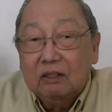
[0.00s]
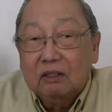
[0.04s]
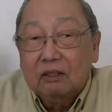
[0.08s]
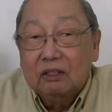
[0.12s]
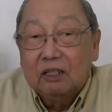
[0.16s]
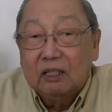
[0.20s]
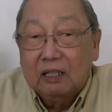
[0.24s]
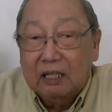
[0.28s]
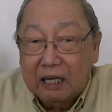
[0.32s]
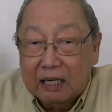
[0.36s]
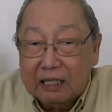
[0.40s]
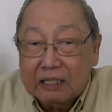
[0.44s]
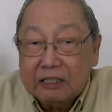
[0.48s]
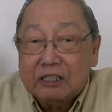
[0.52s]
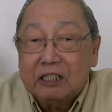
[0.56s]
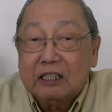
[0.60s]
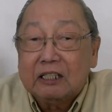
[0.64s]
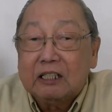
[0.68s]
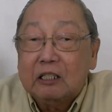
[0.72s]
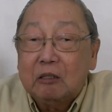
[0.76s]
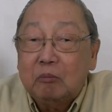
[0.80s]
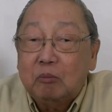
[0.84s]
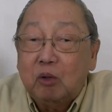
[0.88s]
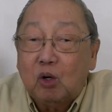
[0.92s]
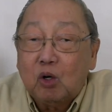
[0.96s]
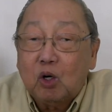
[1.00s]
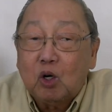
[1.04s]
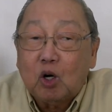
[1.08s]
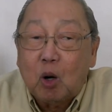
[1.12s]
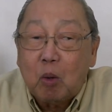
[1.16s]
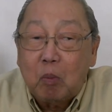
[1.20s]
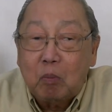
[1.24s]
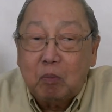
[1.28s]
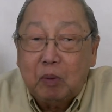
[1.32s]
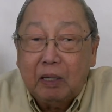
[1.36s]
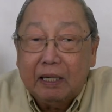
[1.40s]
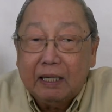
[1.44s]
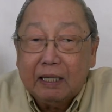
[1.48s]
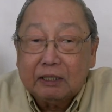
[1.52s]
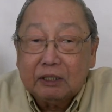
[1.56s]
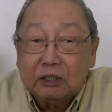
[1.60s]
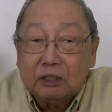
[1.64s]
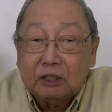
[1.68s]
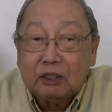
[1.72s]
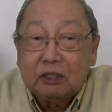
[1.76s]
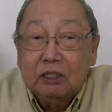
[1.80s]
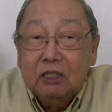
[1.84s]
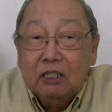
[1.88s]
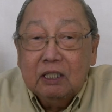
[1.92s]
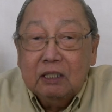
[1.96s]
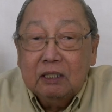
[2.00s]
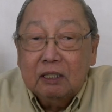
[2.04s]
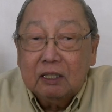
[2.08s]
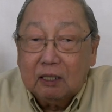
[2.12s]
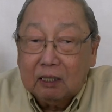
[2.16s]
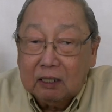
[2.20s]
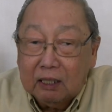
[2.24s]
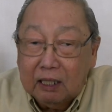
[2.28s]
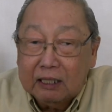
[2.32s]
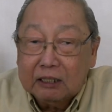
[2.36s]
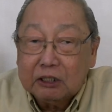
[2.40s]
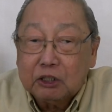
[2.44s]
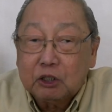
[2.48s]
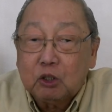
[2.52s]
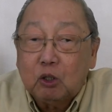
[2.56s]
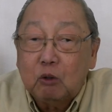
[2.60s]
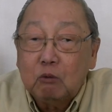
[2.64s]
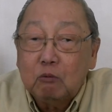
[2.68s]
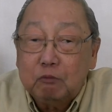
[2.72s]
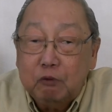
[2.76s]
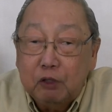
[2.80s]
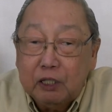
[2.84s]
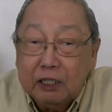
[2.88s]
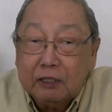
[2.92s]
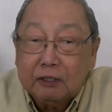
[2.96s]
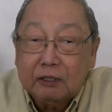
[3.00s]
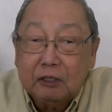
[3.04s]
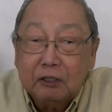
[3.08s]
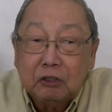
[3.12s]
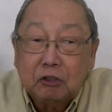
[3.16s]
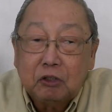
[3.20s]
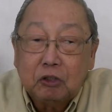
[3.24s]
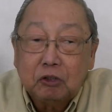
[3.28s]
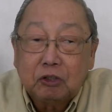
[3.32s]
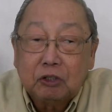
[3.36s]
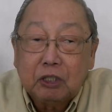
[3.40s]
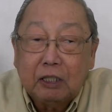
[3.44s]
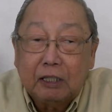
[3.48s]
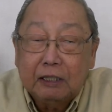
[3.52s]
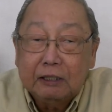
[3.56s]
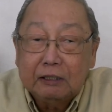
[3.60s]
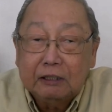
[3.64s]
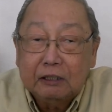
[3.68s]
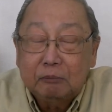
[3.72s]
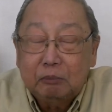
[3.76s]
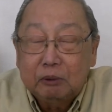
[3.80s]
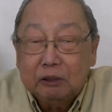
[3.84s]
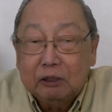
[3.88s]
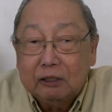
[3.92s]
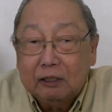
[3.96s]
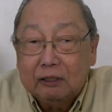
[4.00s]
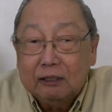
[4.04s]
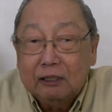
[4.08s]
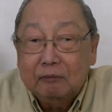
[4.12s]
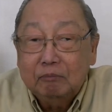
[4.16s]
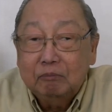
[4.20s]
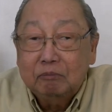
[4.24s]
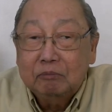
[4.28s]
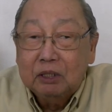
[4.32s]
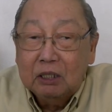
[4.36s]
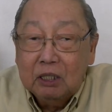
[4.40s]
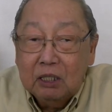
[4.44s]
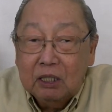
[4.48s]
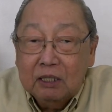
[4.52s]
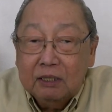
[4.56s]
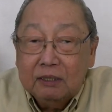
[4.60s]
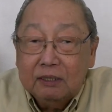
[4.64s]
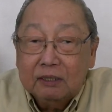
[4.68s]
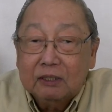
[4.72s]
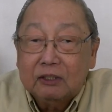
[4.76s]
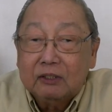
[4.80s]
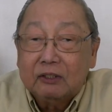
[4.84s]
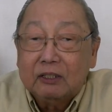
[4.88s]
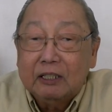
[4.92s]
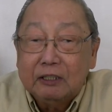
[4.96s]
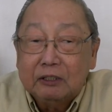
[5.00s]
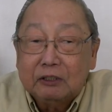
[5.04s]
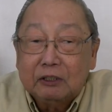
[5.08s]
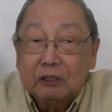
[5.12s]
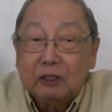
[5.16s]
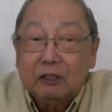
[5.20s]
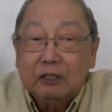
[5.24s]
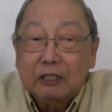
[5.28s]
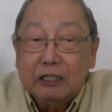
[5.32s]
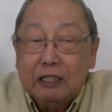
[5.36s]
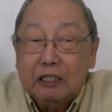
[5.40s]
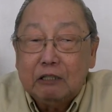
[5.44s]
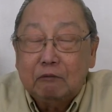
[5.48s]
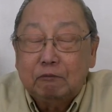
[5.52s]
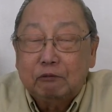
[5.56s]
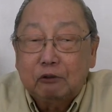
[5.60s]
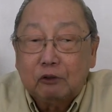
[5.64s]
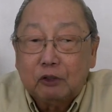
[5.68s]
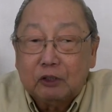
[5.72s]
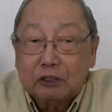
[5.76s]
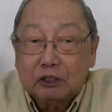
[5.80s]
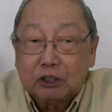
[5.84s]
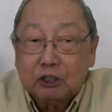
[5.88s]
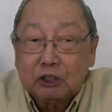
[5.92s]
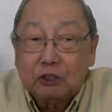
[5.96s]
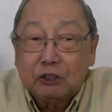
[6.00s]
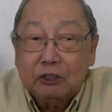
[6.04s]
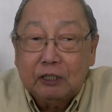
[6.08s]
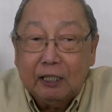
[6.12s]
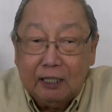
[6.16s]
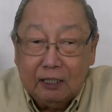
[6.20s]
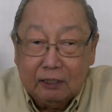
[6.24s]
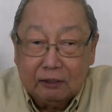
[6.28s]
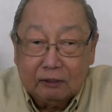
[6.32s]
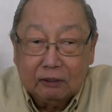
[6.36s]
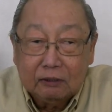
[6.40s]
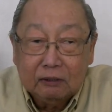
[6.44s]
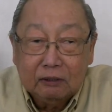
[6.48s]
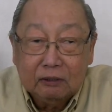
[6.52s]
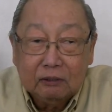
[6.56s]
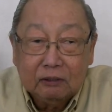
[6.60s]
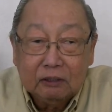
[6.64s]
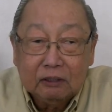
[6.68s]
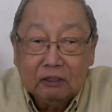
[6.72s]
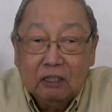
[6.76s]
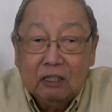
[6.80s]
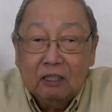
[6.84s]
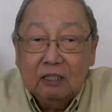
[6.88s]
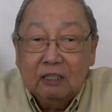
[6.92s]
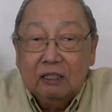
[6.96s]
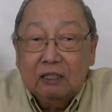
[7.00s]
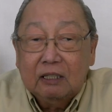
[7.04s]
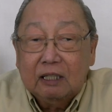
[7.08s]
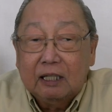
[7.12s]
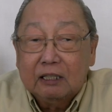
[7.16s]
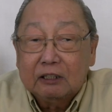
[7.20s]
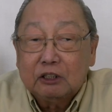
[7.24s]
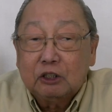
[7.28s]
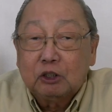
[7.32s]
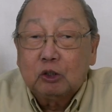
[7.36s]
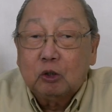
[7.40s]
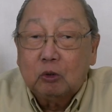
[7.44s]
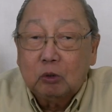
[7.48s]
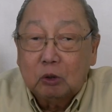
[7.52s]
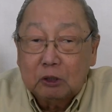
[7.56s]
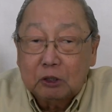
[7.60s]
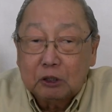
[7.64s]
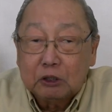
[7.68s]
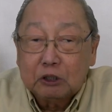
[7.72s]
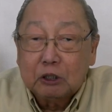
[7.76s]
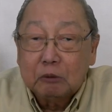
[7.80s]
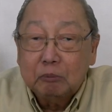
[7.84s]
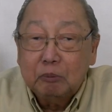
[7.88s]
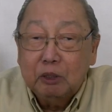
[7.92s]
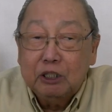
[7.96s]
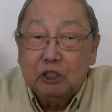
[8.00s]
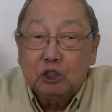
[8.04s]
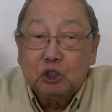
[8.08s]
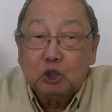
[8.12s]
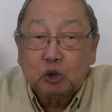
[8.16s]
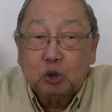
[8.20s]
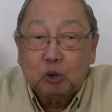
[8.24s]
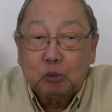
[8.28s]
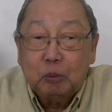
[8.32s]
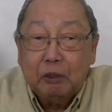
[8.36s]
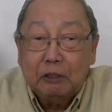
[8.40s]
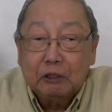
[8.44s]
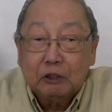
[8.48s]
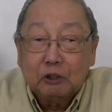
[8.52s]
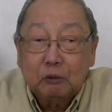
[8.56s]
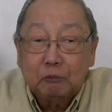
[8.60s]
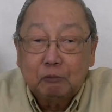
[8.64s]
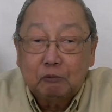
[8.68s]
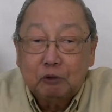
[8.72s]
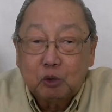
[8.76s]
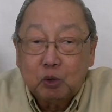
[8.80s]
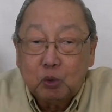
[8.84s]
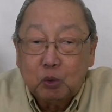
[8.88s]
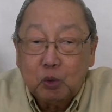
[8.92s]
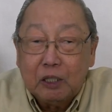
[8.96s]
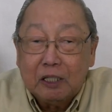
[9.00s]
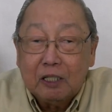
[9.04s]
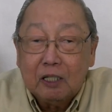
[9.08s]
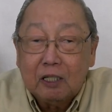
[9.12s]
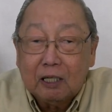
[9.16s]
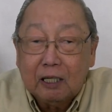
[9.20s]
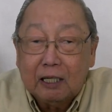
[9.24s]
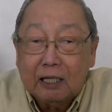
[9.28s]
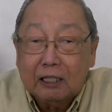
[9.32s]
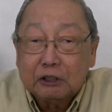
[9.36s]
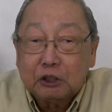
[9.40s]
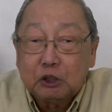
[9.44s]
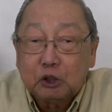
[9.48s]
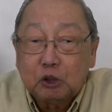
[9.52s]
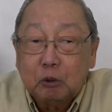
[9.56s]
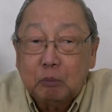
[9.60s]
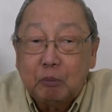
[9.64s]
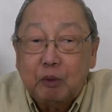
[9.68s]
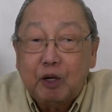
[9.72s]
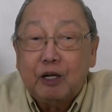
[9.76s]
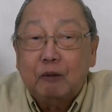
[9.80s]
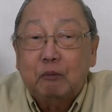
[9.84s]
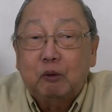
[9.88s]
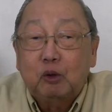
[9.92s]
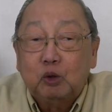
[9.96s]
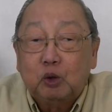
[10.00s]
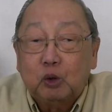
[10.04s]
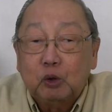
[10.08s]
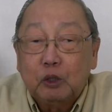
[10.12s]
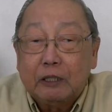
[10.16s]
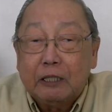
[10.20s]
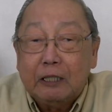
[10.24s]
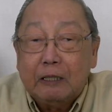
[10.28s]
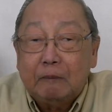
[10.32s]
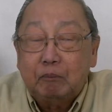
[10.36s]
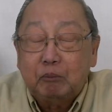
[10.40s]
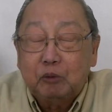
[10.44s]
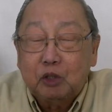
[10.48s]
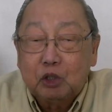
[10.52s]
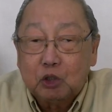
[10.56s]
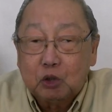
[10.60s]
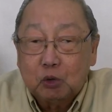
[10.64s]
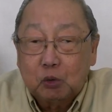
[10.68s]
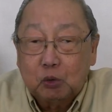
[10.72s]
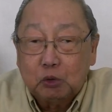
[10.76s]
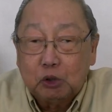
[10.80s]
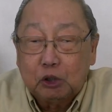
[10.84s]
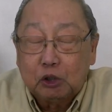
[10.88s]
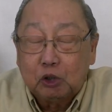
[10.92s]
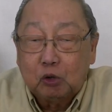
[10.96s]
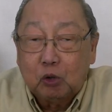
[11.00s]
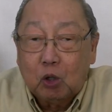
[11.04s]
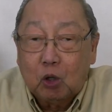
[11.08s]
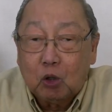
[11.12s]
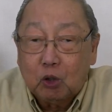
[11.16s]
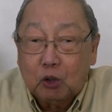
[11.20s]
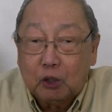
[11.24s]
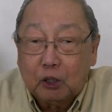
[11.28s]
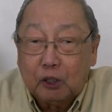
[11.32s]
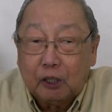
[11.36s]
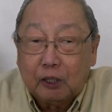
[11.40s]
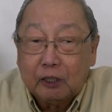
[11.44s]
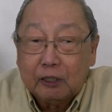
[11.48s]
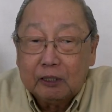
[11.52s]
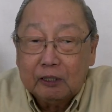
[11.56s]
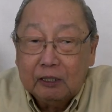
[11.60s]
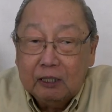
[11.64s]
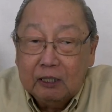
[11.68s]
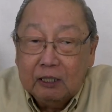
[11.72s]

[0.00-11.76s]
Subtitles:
The larger and more complex the class-conflicted society became, the greater need for a state as coercive instrument of the ruling class to be able to keep the social order.